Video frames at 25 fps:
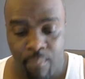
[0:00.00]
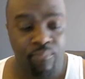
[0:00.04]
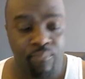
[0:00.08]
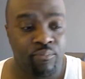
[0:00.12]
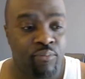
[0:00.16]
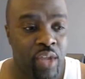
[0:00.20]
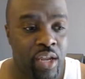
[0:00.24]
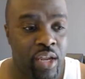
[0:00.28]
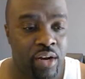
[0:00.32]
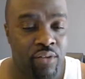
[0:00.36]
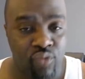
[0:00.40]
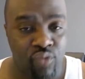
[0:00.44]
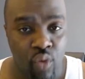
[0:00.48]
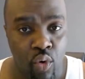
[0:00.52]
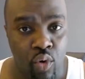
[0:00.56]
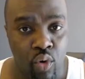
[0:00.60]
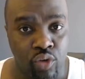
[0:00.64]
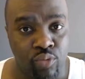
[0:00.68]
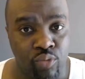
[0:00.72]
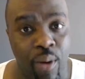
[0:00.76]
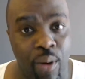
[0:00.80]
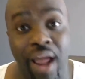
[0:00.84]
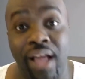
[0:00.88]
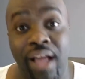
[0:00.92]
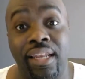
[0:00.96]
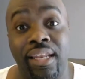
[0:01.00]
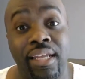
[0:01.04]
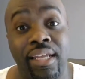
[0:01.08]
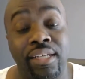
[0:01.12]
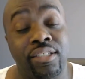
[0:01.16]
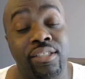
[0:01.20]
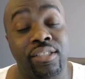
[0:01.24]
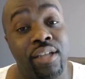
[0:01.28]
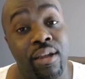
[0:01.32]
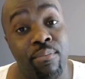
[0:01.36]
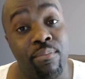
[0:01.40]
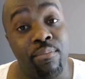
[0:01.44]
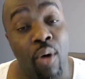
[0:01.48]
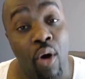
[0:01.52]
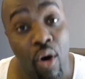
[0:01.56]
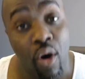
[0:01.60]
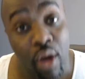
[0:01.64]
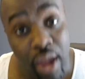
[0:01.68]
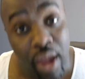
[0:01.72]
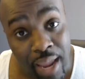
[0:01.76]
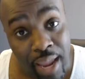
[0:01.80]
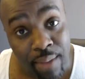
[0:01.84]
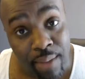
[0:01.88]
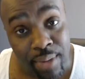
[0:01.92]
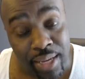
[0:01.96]
Then, of course, Brock Lesnar and Paul
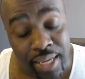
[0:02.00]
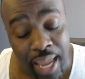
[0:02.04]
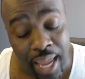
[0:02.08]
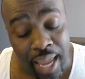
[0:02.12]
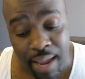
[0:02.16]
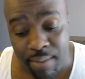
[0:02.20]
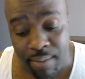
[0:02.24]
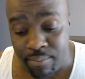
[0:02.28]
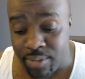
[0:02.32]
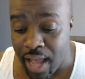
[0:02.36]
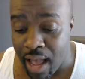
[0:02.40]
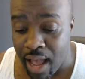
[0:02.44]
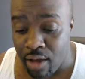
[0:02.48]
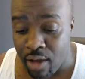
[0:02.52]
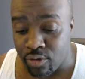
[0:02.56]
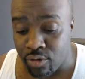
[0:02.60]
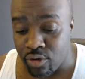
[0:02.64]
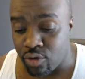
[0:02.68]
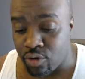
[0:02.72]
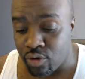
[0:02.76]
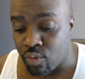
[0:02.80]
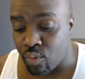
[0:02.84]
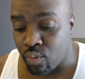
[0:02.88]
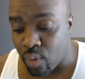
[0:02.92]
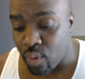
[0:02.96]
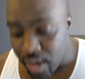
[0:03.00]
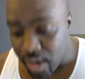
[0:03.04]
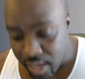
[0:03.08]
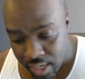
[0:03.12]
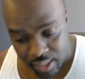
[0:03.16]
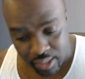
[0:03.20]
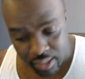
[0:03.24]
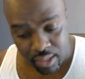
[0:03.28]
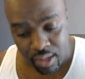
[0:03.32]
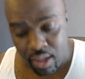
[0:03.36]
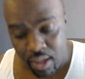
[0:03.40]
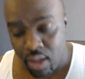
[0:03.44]
Heyman came down to the ring,